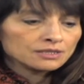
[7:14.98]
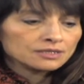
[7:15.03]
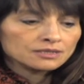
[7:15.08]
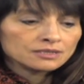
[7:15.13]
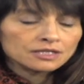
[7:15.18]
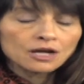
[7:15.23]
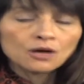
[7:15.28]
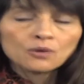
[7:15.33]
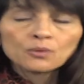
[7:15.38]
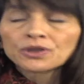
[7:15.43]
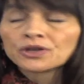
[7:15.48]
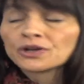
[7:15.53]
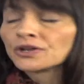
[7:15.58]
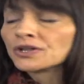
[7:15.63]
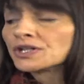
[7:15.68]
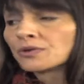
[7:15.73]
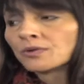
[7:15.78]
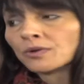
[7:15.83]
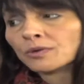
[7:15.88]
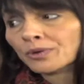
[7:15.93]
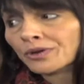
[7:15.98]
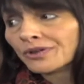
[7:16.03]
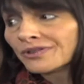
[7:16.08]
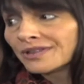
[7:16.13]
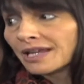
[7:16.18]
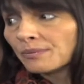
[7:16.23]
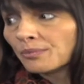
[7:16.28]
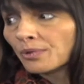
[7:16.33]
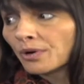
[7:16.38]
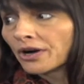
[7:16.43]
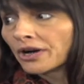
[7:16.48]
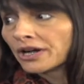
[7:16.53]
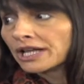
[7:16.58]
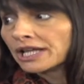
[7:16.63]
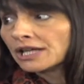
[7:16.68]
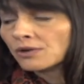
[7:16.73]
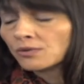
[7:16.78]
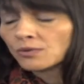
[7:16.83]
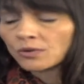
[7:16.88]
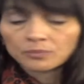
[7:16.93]
go with her to a birthday
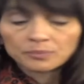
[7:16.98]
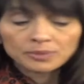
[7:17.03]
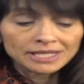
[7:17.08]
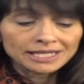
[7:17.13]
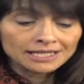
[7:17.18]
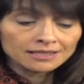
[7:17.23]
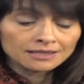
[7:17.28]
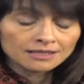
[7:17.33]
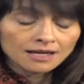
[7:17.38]
party or be in the